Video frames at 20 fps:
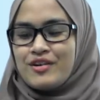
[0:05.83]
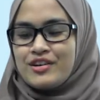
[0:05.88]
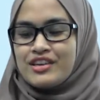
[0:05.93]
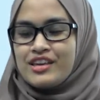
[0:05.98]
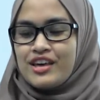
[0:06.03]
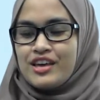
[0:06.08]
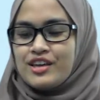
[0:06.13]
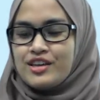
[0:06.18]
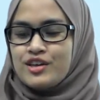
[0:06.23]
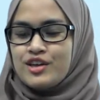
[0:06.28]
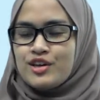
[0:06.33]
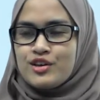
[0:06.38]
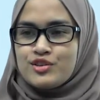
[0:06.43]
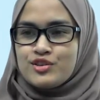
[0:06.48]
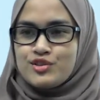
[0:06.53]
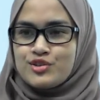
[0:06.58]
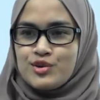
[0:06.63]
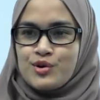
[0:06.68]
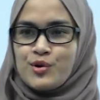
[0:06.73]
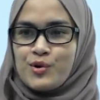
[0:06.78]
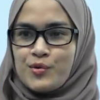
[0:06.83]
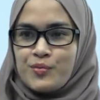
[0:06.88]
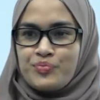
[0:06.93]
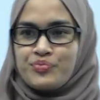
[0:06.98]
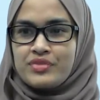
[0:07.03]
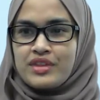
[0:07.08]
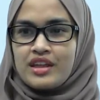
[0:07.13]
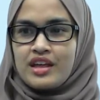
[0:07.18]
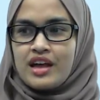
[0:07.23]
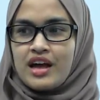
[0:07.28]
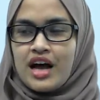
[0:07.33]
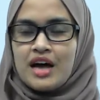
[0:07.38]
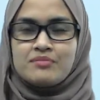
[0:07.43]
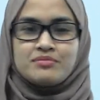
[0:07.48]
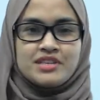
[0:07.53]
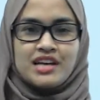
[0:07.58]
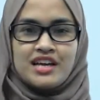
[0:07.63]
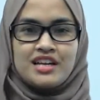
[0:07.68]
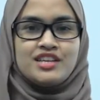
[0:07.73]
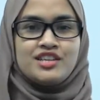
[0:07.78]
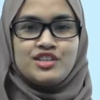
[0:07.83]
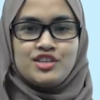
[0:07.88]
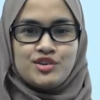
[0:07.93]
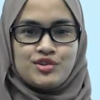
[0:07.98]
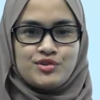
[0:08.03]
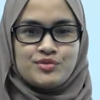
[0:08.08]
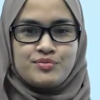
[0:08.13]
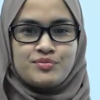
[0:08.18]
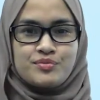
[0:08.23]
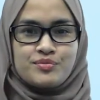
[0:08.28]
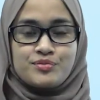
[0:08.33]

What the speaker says: Okay, so I'm telling you,